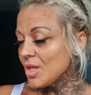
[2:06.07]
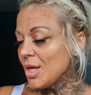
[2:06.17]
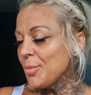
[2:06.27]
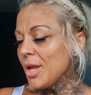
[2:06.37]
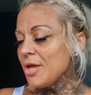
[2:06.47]

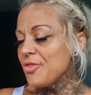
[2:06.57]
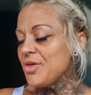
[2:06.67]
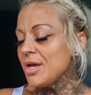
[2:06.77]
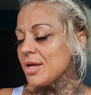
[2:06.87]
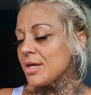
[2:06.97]
Apply a
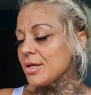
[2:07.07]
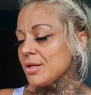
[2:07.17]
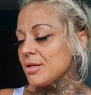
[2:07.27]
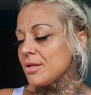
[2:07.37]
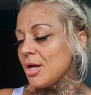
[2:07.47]
thick,
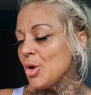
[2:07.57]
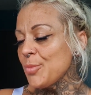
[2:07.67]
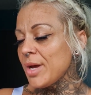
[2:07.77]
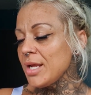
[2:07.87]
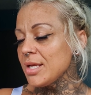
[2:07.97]

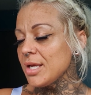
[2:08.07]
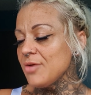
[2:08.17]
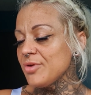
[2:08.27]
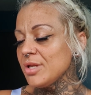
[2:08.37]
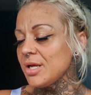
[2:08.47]
opaque,
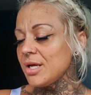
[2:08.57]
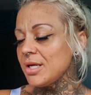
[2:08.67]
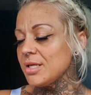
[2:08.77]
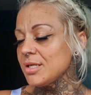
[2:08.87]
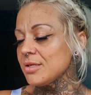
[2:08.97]
even
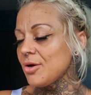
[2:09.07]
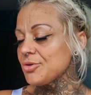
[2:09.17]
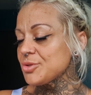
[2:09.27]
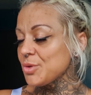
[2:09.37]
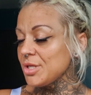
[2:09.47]
layering
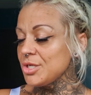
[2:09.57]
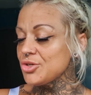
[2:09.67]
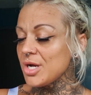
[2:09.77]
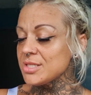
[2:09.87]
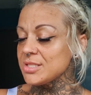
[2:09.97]
onto clean,
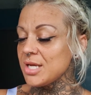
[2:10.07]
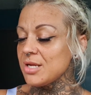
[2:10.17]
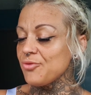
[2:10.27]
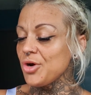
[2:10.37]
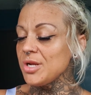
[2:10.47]
dry skin.
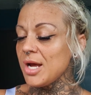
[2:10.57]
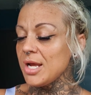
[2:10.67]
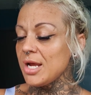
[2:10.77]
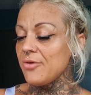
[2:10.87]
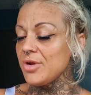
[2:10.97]
Avoid eye
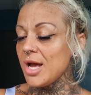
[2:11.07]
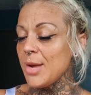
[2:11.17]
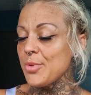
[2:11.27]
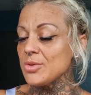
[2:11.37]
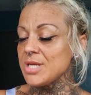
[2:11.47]
area,
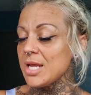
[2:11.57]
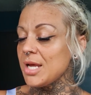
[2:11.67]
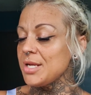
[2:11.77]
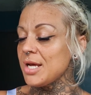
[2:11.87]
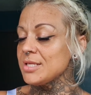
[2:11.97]
eyebrows,
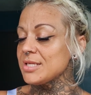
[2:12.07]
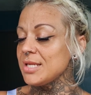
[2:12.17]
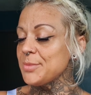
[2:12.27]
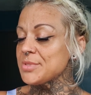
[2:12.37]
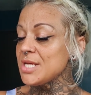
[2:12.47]
hairline and
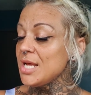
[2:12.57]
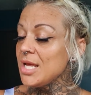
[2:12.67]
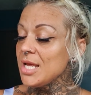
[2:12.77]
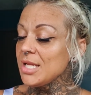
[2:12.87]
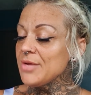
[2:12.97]
lips.
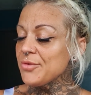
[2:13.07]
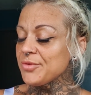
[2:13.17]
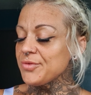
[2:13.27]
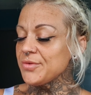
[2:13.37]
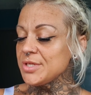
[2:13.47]
Leave on for
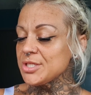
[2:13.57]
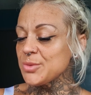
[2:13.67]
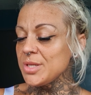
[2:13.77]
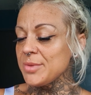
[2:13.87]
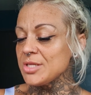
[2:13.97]
15 to
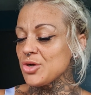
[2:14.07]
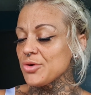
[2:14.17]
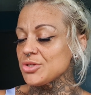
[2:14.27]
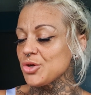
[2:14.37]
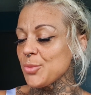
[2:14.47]
20 minutes or
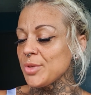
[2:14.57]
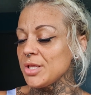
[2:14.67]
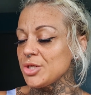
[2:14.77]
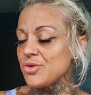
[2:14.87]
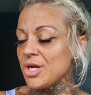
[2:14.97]
until
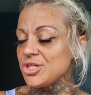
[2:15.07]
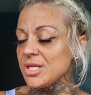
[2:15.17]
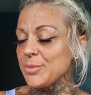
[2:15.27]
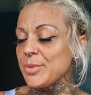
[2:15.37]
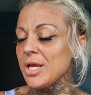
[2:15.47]
completely dry.
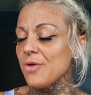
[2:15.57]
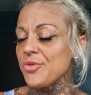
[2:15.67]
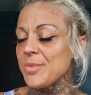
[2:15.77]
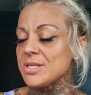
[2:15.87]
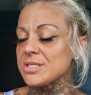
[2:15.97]
Gently peel off the
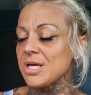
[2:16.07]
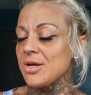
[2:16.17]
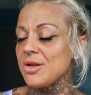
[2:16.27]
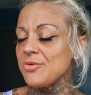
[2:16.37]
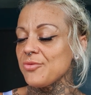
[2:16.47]
mask
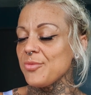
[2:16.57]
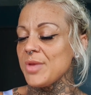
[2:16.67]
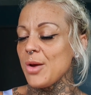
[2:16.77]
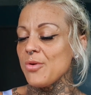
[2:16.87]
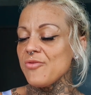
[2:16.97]
and from the
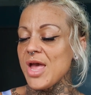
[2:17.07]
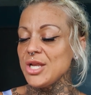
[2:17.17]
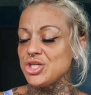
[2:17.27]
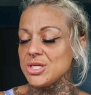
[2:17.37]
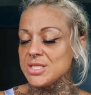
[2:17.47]
outer
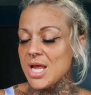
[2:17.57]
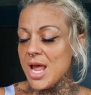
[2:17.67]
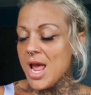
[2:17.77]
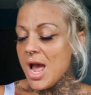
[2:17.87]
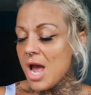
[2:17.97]
edges
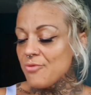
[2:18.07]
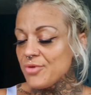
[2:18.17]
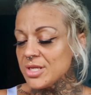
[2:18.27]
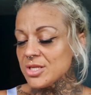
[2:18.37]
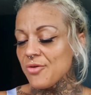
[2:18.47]
and
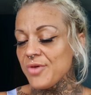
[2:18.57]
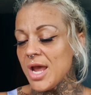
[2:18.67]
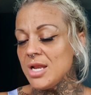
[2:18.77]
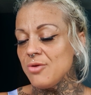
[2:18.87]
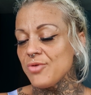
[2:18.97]
rinse off
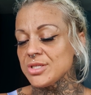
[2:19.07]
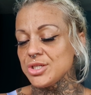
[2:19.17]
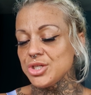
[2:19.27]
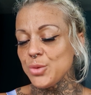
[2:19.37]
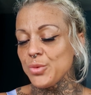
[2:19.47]
any
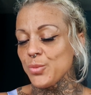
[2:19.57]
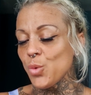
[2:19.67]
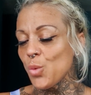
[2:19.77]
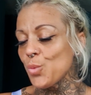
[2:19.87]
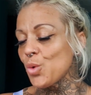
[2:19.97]
residue with
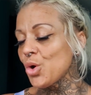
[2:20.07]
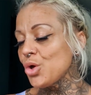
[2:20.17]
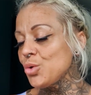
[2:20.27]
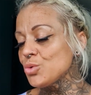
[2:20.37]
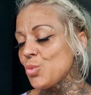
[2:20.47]
warm water.
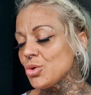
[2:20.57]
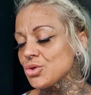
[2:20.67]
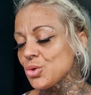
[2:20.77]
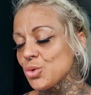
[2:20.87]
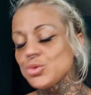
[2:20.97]
Use once
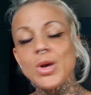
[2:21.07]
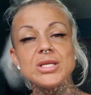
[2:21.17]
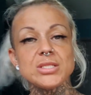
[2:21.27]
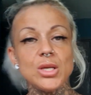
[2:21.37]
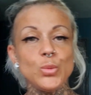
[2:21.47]
or
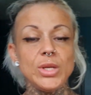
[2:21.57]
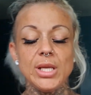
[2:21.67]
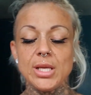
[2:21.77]
twice a week.